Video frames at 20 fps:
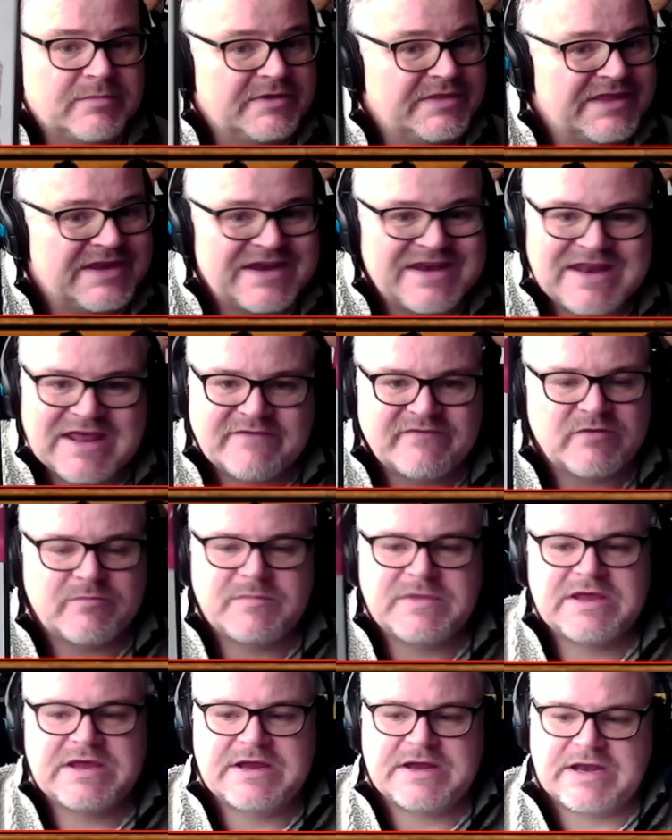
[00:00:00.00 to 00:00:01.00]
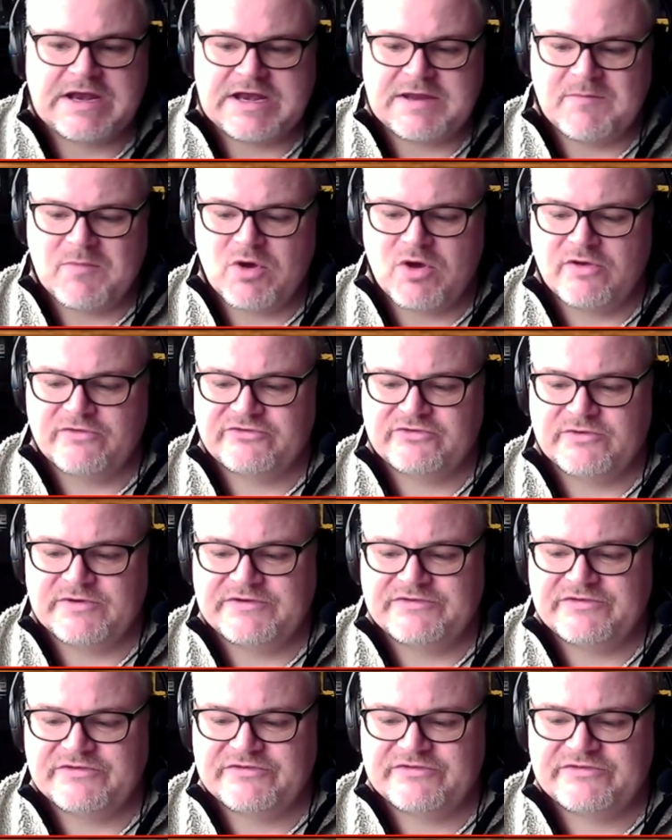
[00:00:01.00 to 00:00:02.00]
but they've never made any more, so
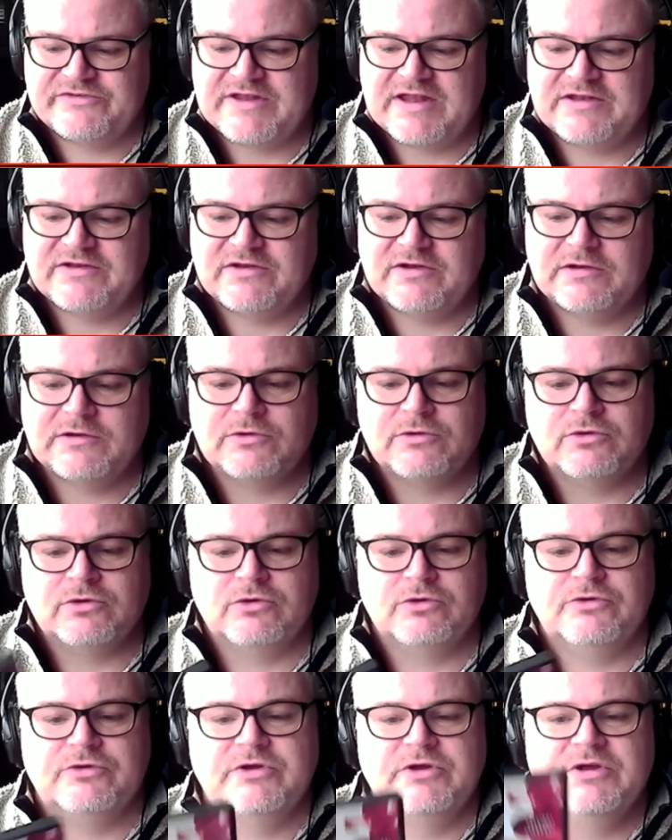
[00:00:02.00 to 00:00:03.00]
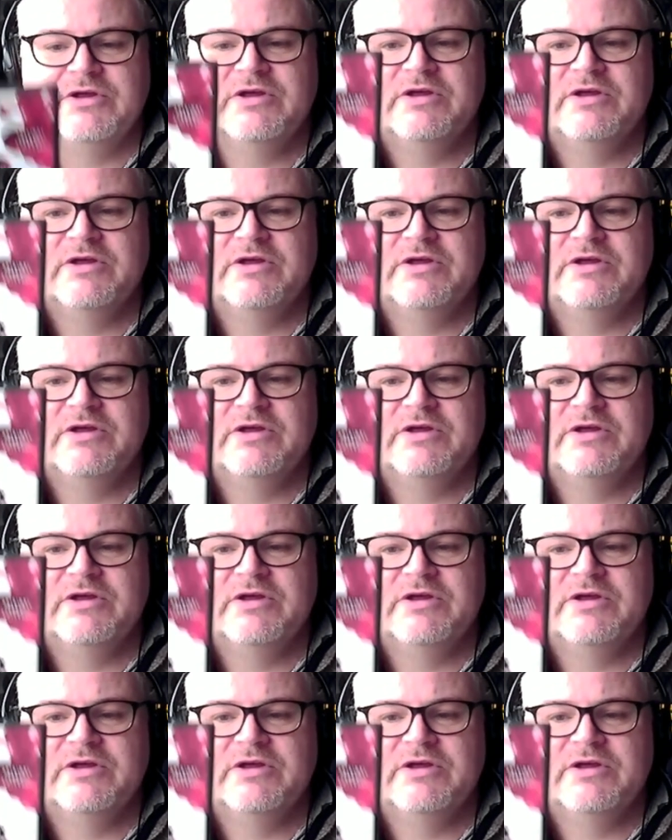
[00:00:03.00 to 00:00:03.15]
it's a standalone